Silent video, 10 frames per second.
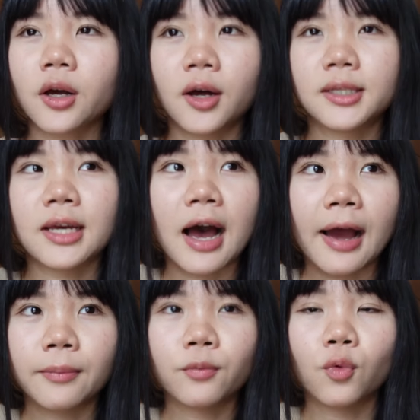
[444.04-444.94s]
on
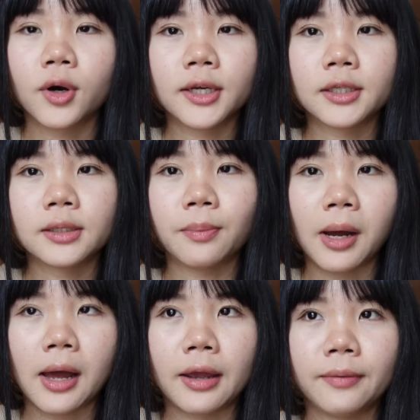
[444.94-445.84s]
time was
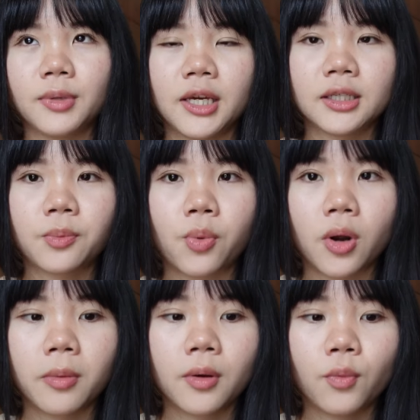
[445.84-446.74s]
my biggest
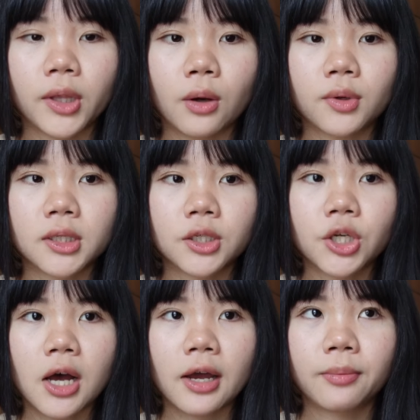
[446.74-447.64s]
problem when I was a
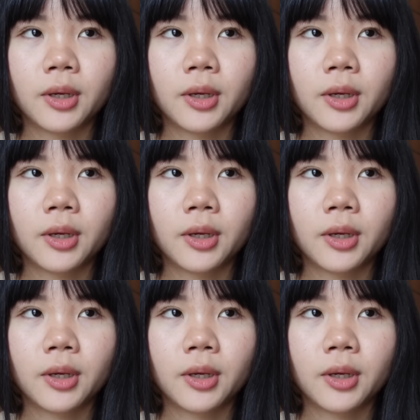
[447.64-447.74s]
child,